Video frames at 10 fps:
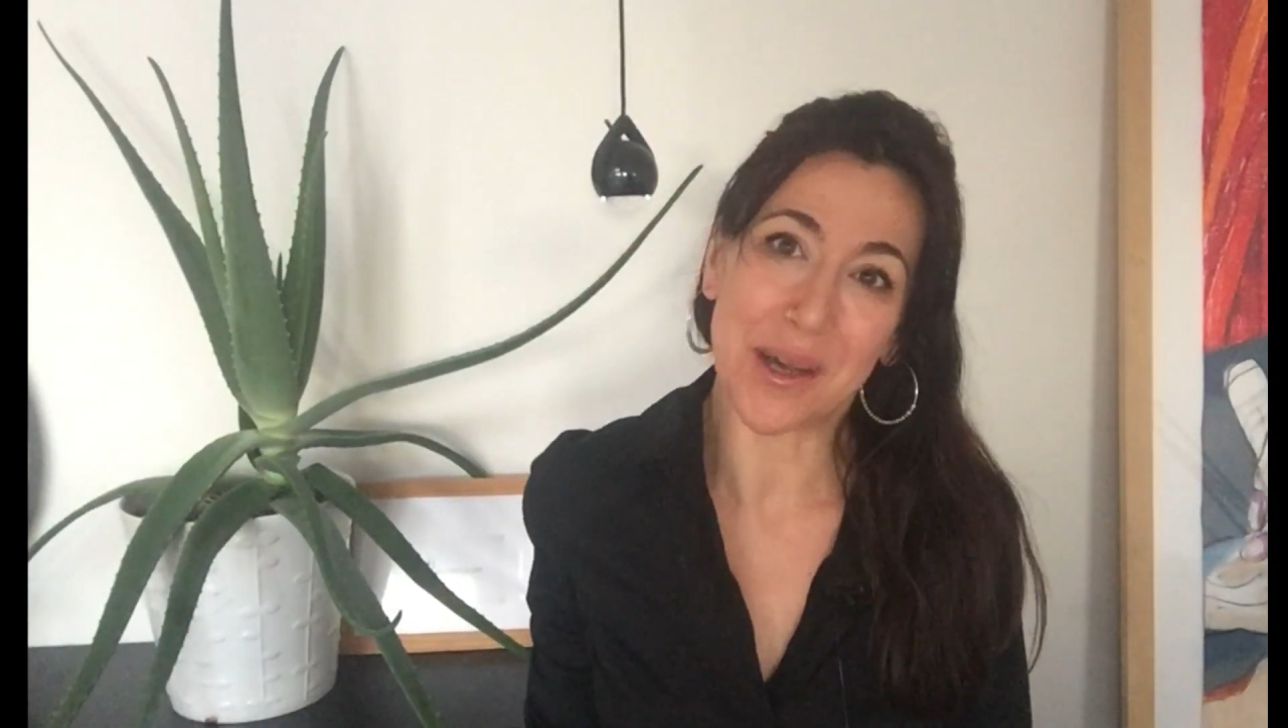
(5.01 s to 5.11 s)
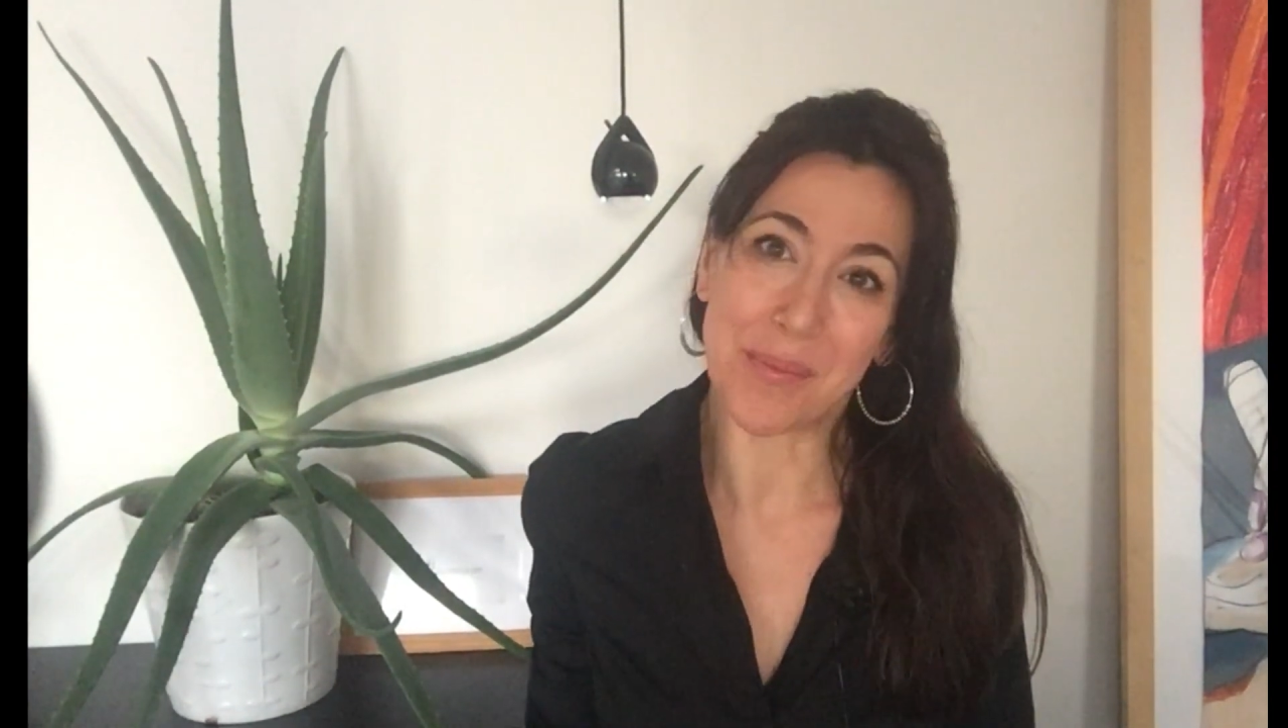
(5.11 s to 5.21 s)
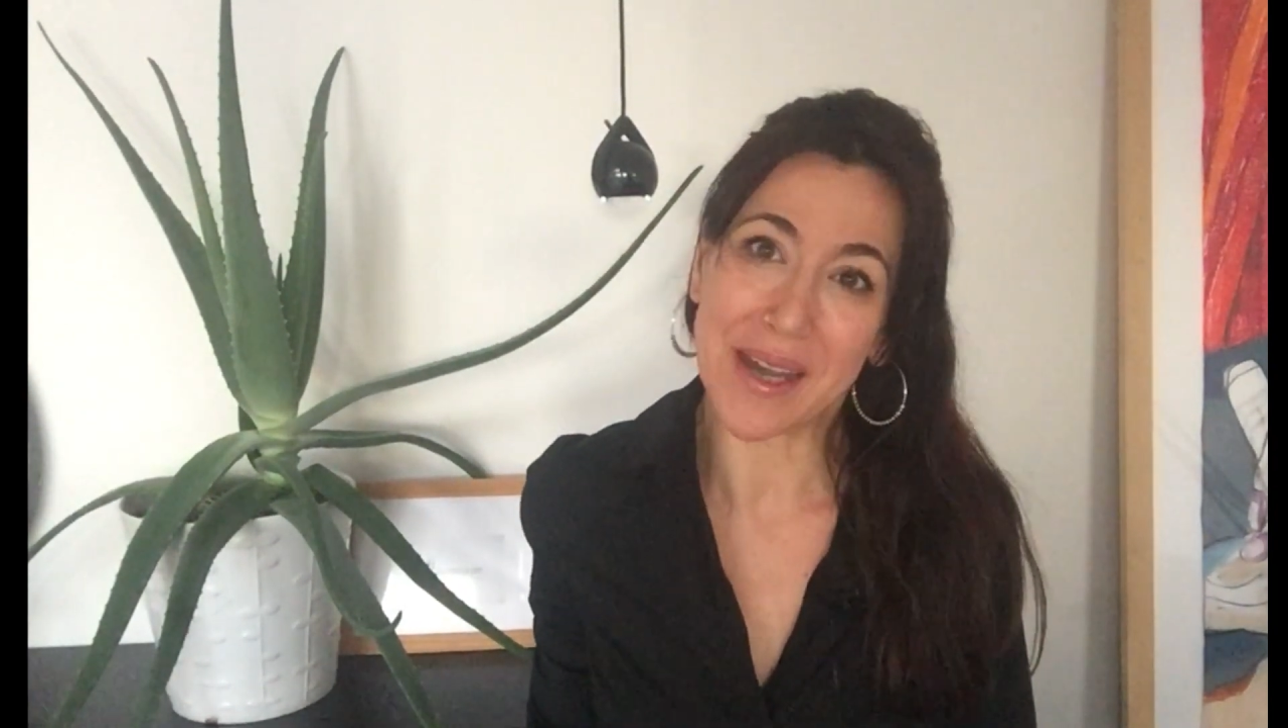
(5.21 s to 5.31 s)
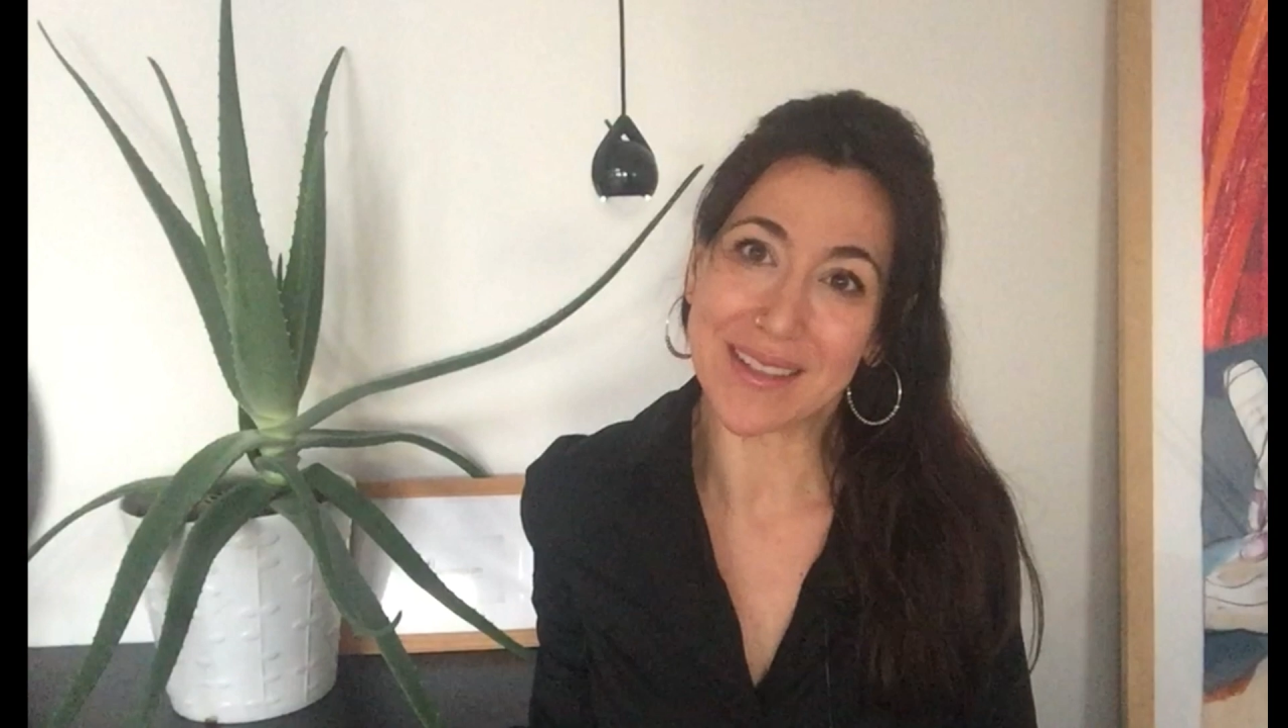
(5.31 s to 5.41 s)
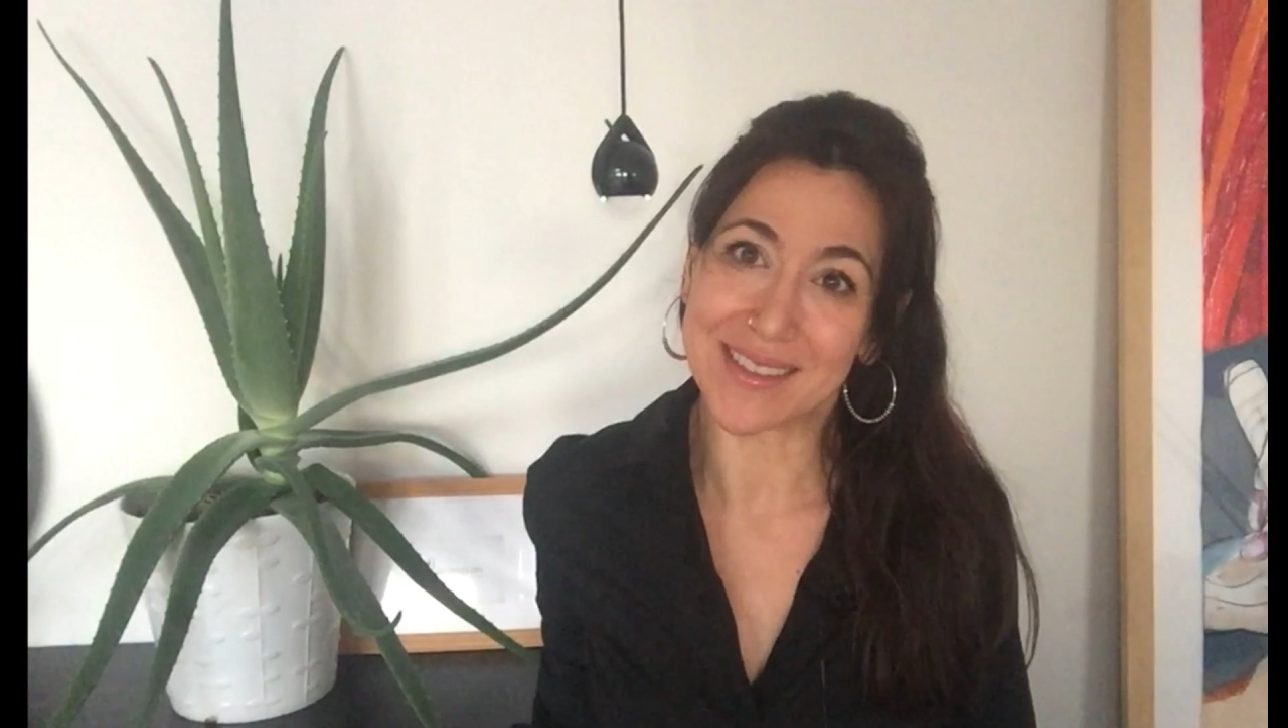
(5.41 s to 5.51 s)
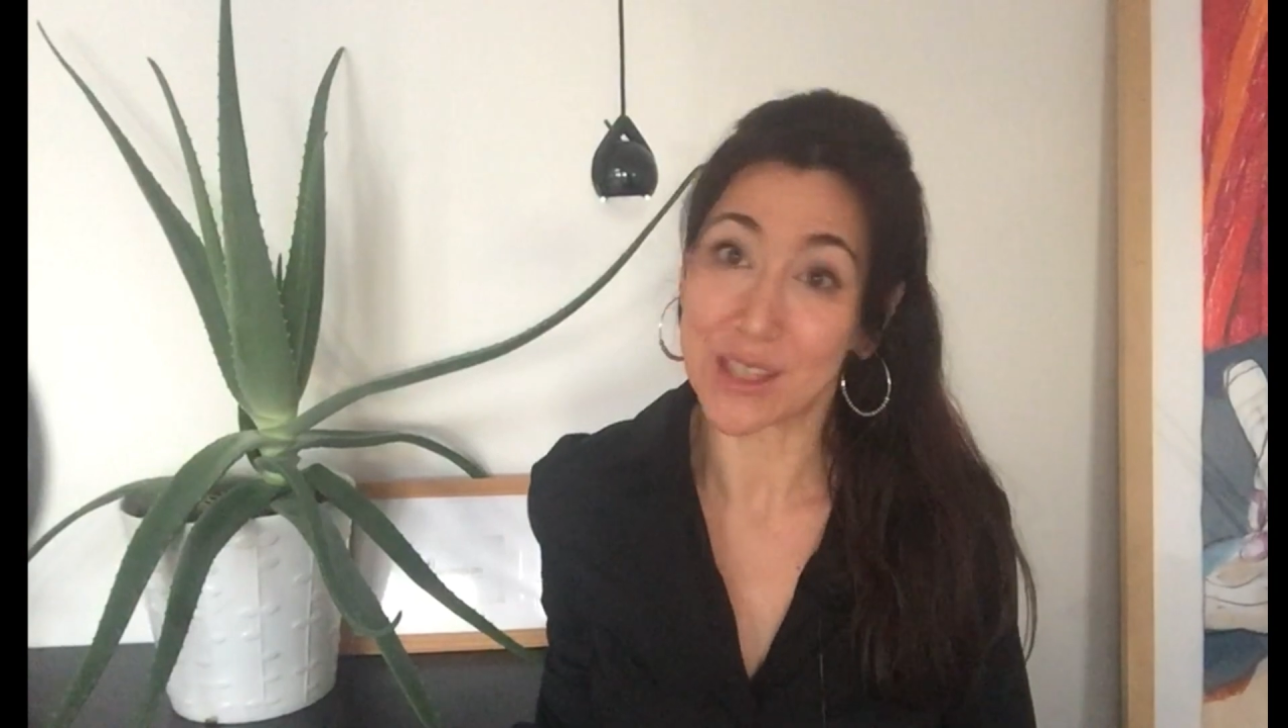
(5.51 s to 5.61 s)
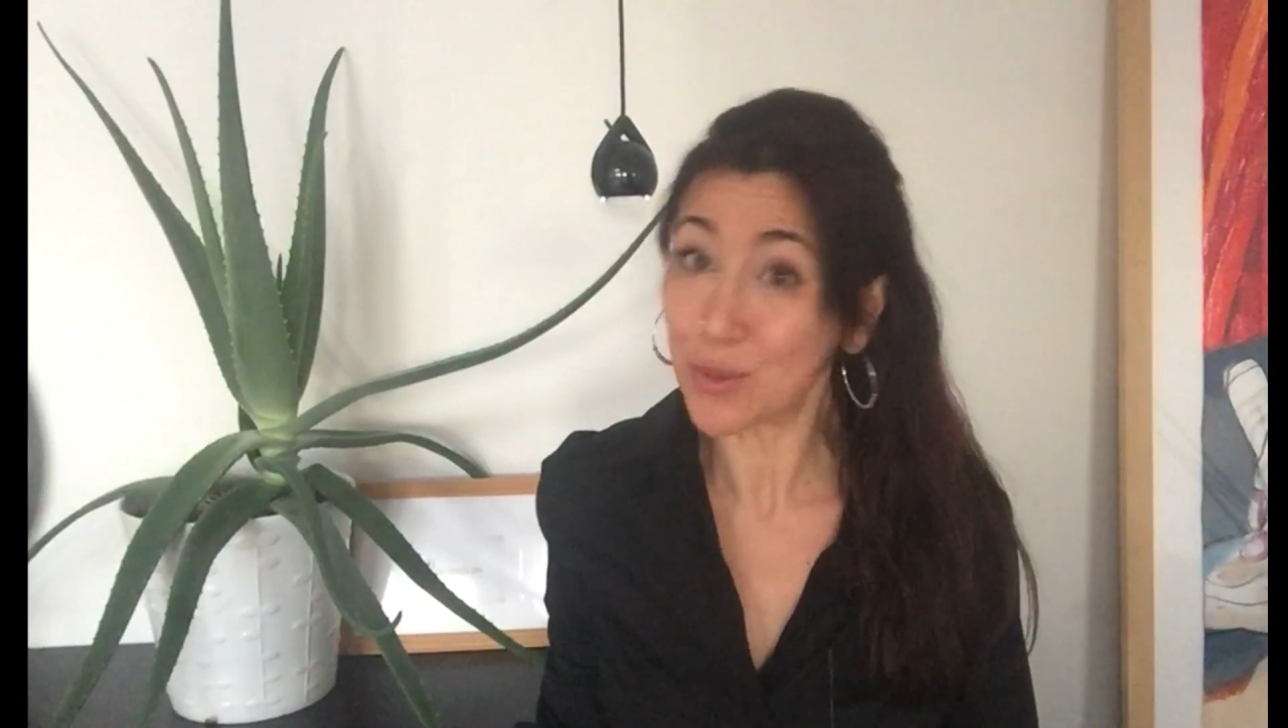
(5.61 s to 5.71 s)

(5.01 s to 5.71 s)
about a